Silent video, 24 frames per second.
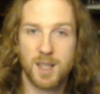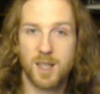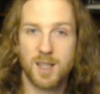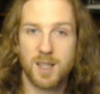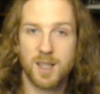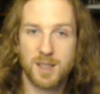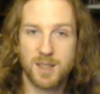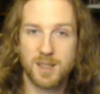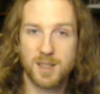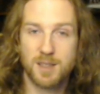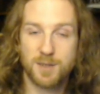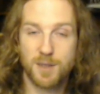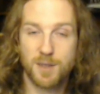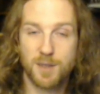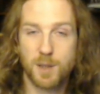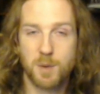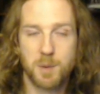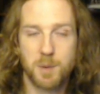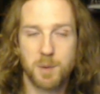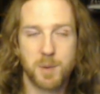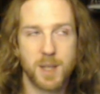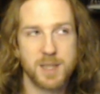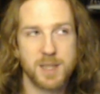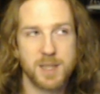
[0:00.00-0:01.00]
as a
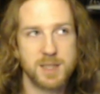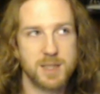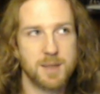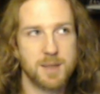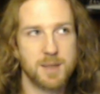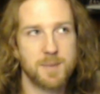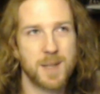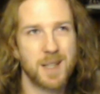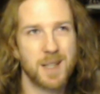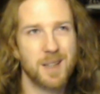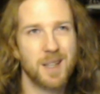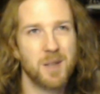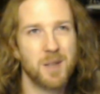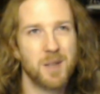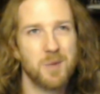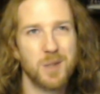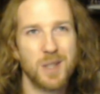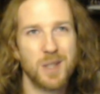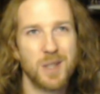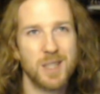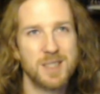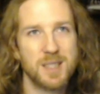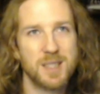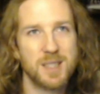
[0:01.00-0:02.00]
follow-up question, I'm kind of thinking,
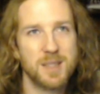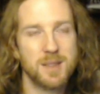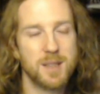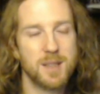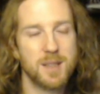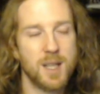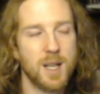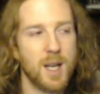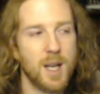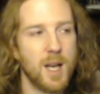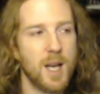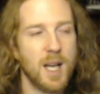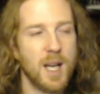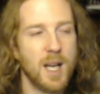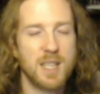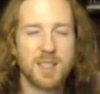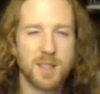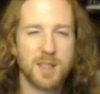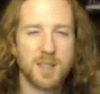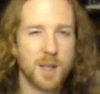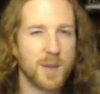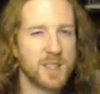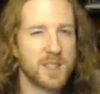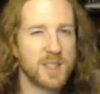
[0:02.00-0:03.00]
well, I
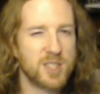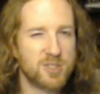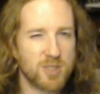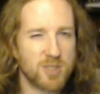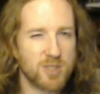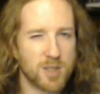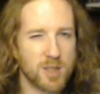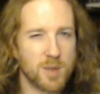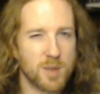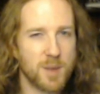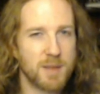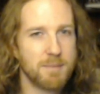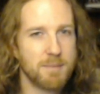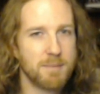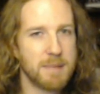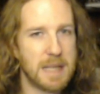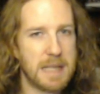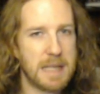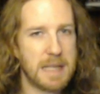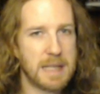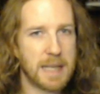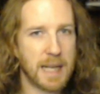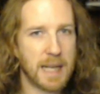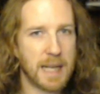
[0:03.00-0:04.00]
don't know. I struggle with
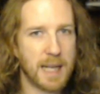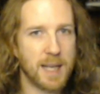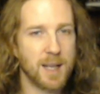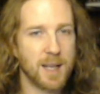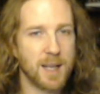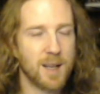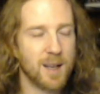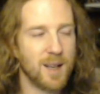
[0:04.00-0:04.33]
meaning.